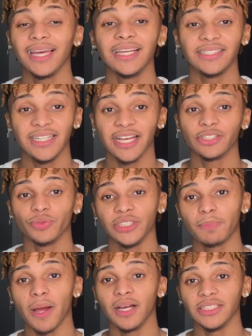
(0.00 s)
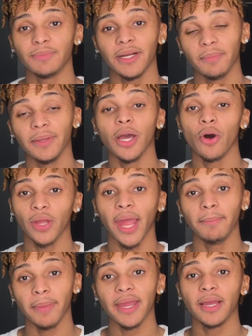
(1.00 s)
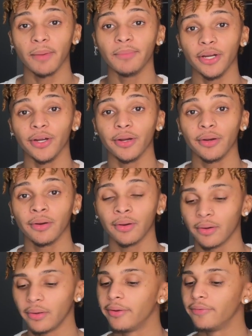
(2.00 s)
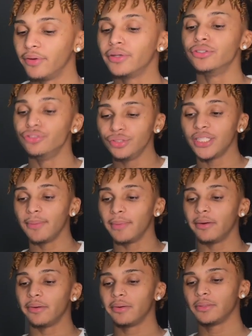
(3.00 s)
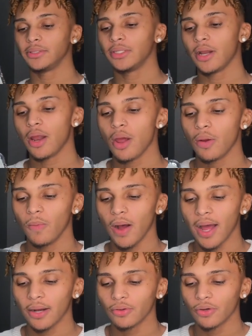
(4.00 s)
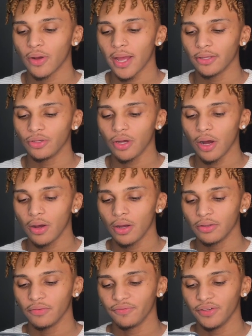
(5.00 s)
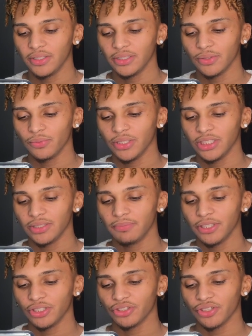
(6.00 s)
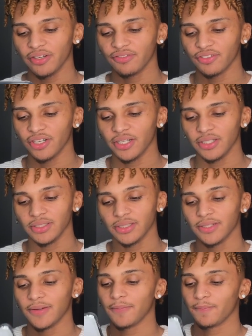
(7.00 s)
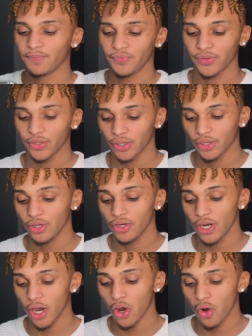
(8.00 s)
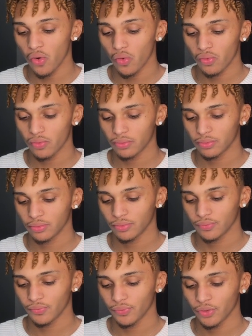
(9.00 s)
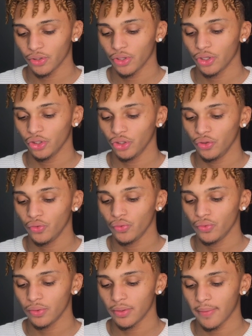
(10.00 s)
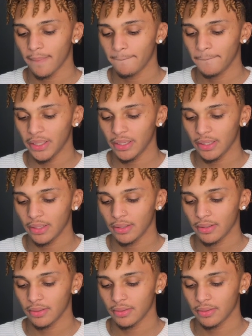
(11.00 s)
His next response better be, okay, babe, come here. Fuck is you talking about? Well, I don't know how you caught all them feelings and we just been straight friends. No. You been,